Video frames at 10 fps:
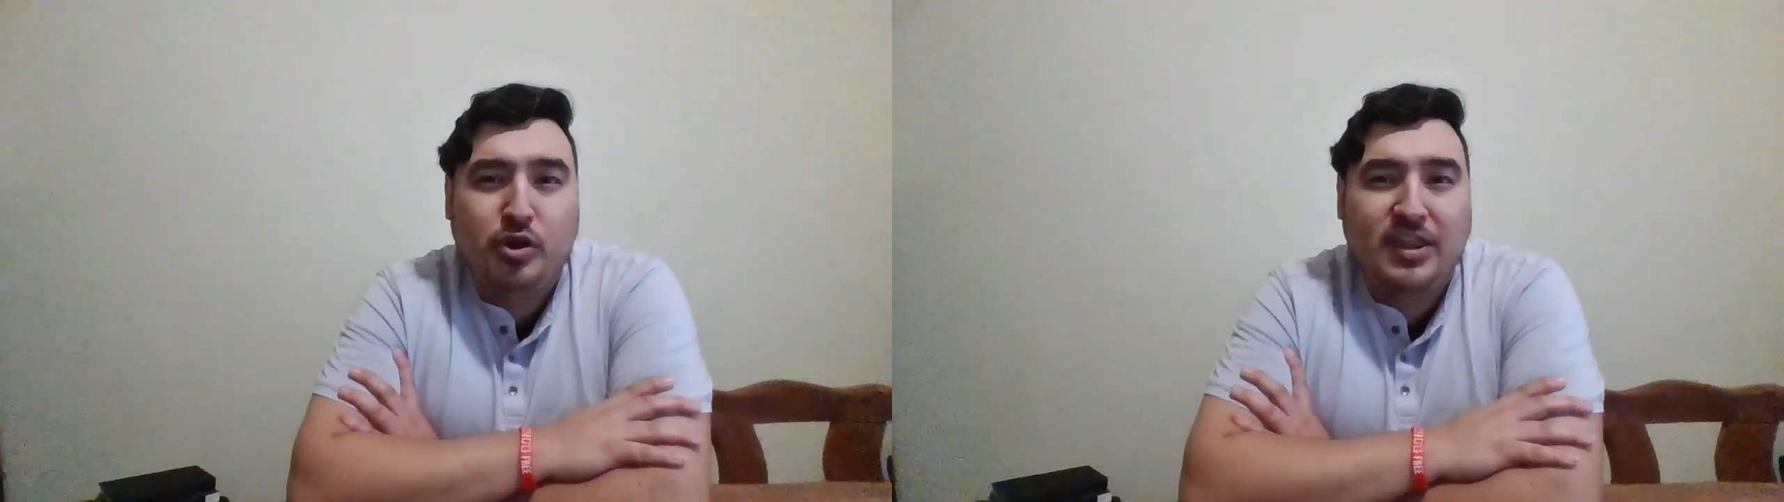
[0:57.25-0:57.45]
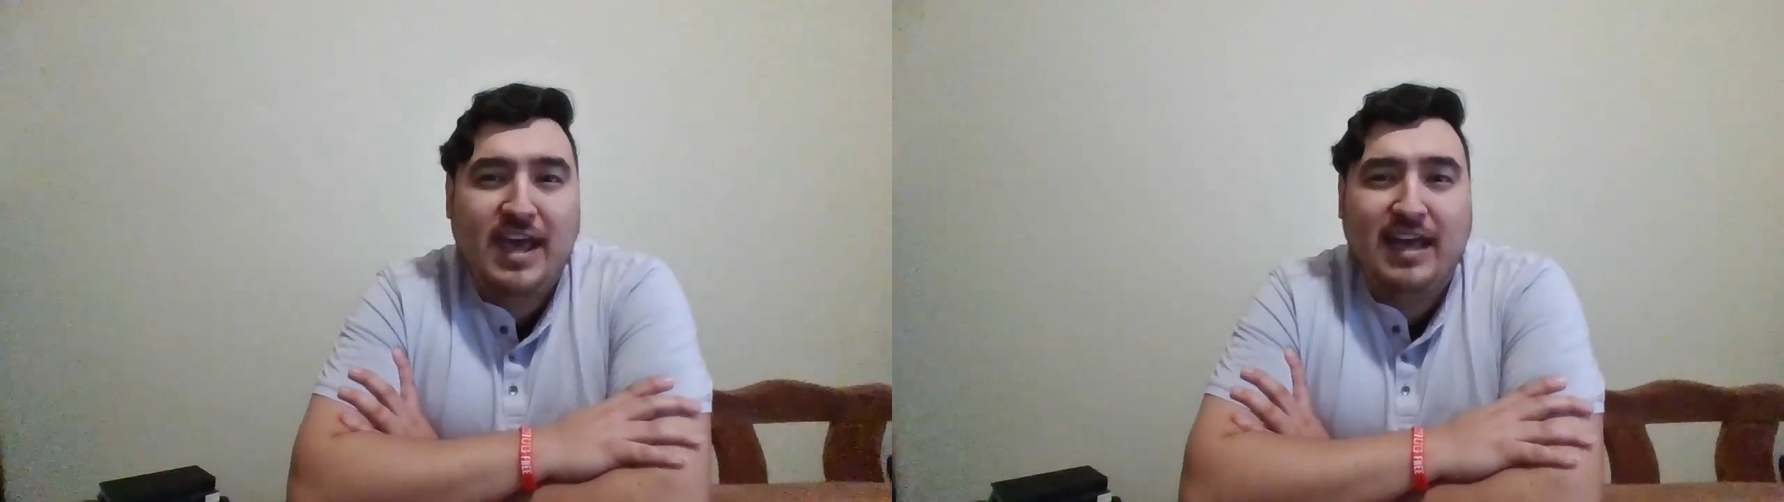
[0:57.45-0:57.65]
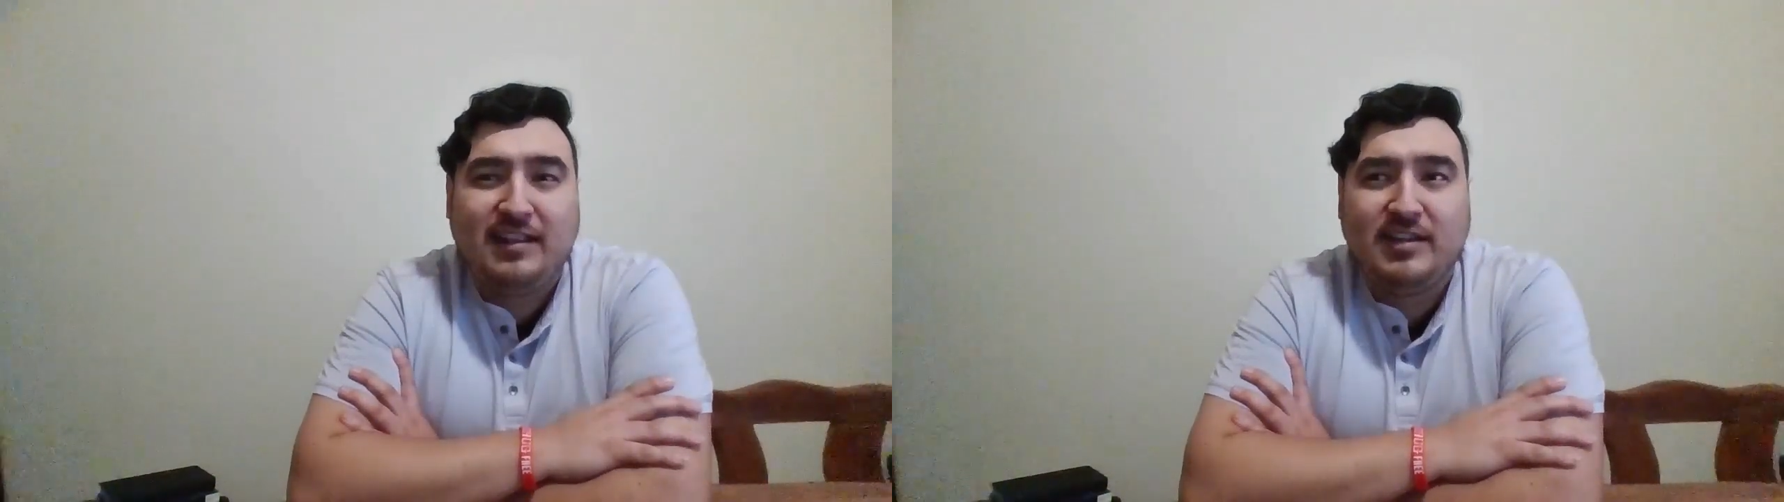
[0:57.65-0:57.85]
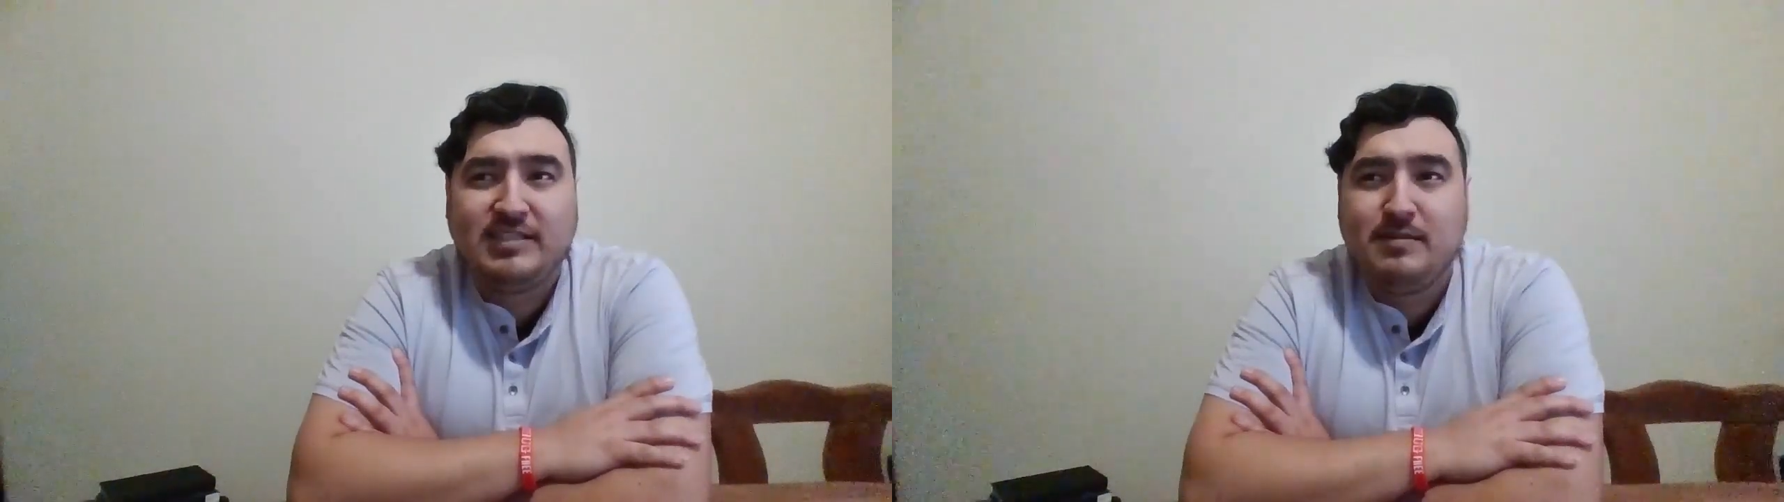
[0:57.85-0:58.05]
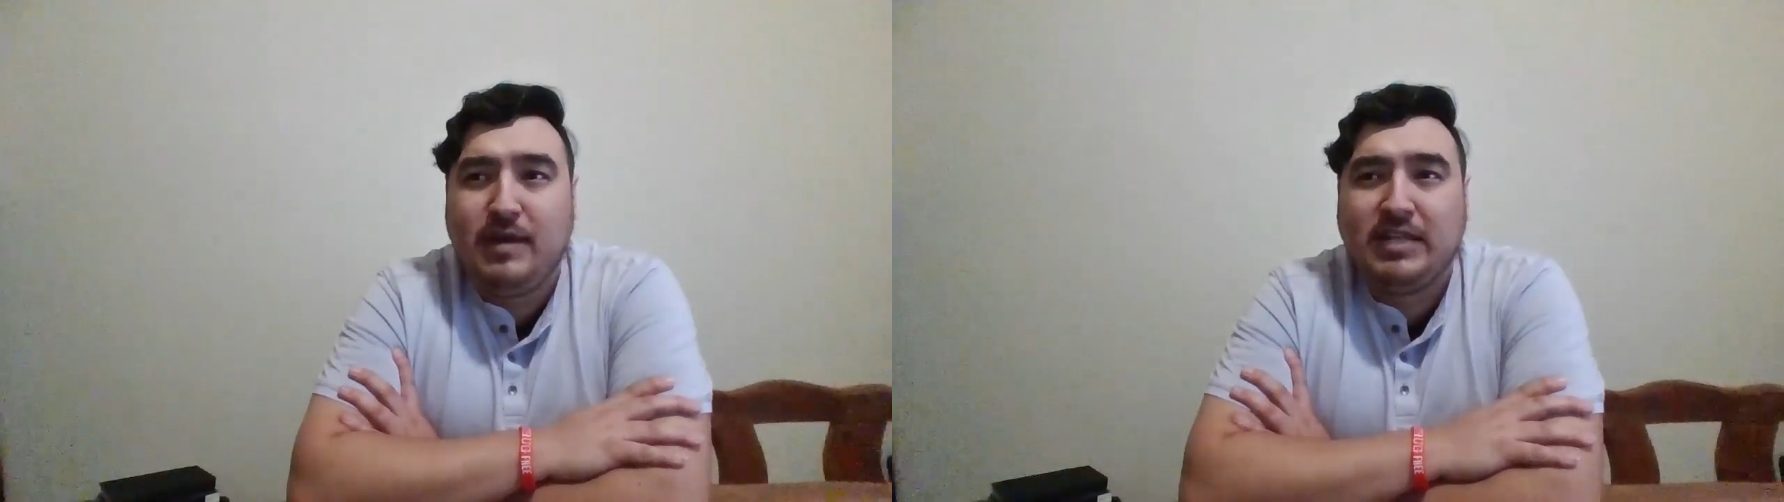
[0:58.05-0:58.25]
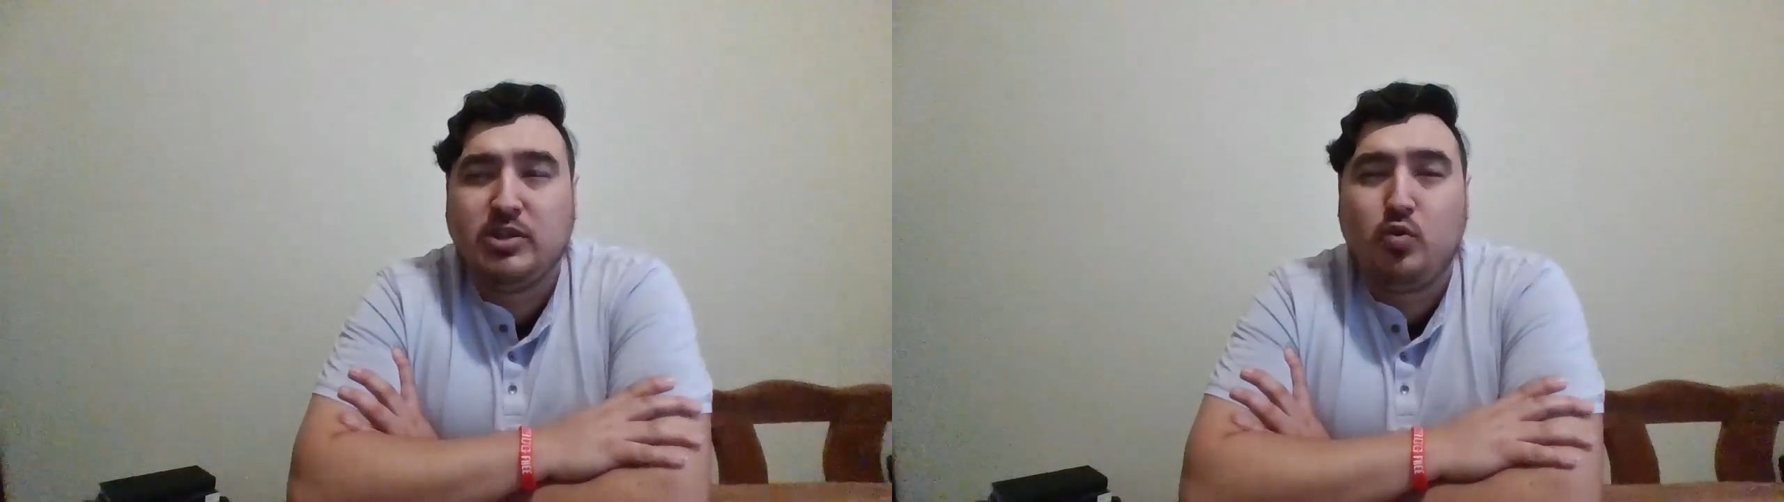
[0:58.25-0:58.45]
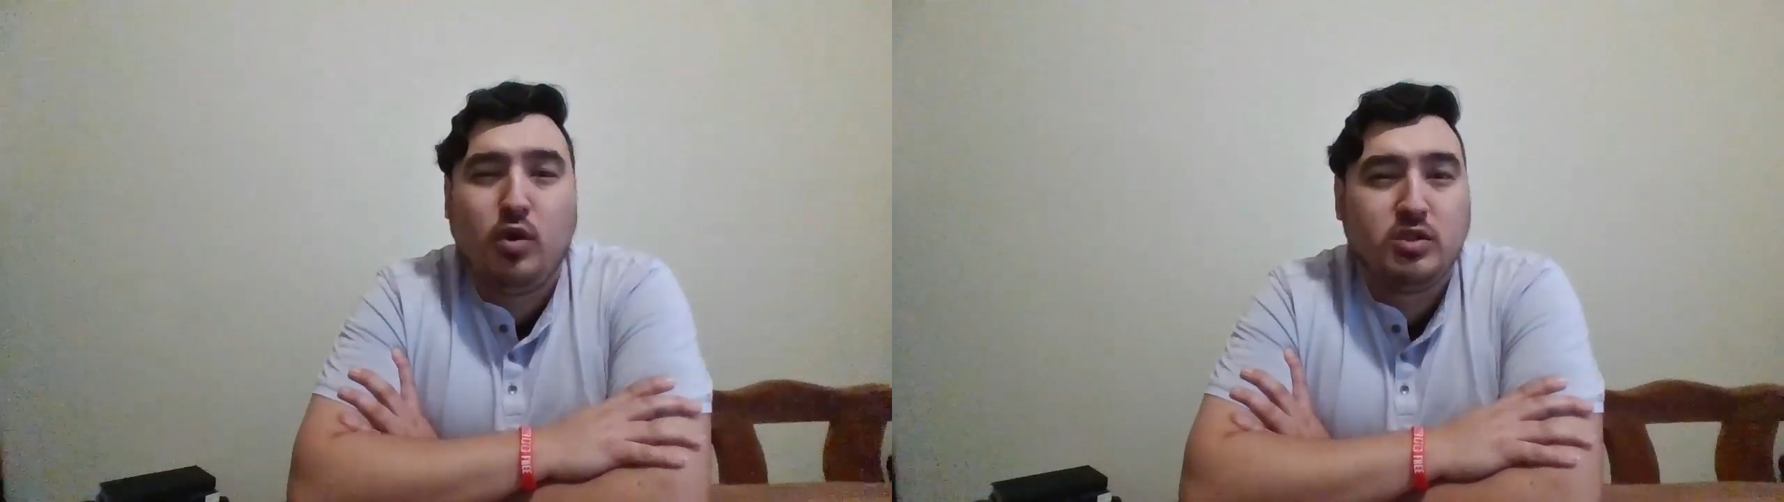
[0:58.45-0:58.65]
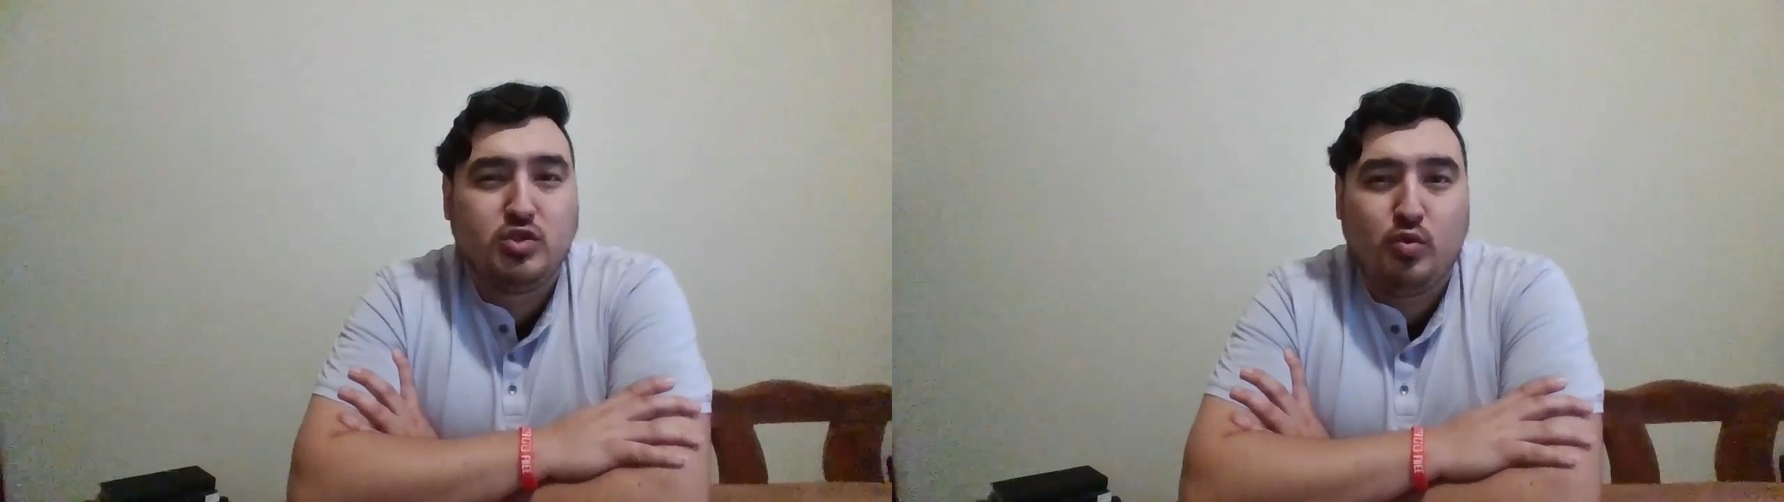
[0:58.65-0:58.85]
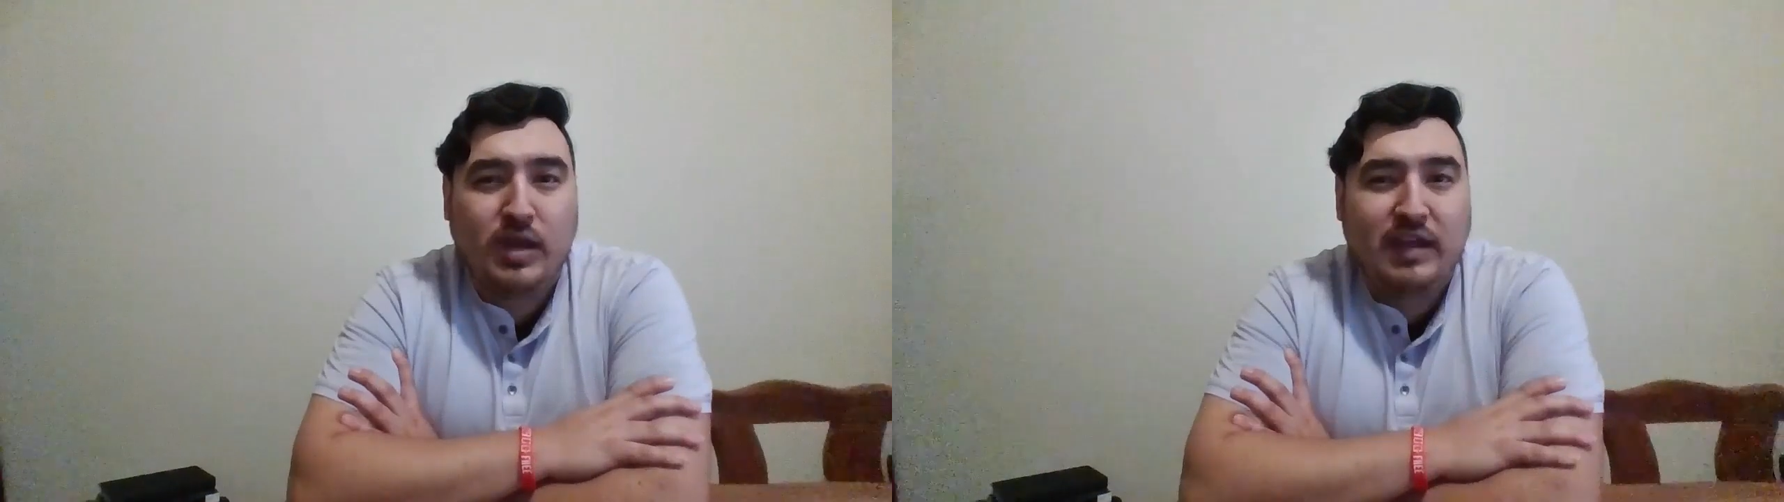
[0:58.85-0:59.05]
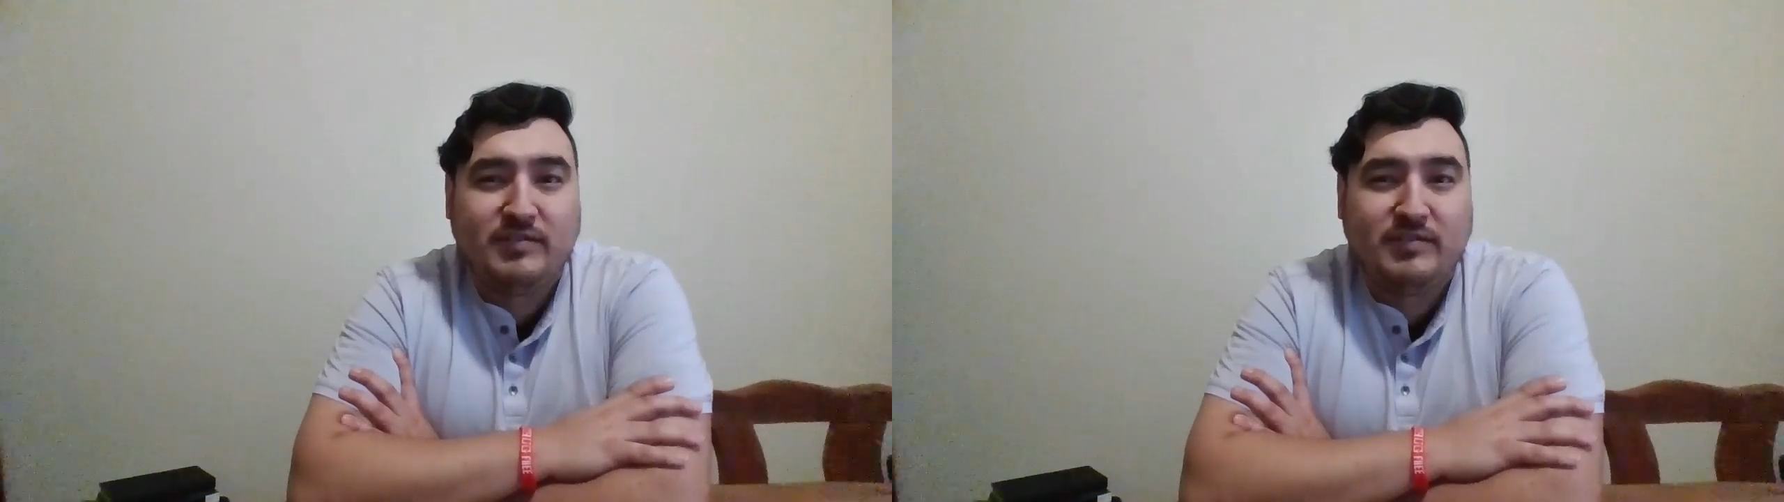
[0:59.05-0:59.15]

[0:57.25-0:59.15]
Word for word: that there's a magic wand to wave